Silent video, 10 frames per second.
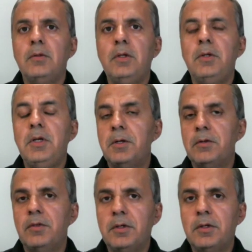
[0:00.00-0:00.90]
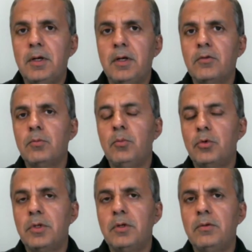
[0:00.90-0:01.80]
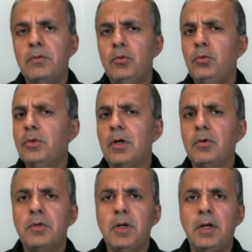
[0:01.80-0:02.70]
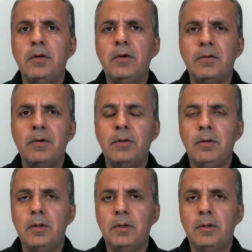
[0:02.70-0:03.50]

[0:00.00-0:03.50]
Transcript: The data set has more than 2,869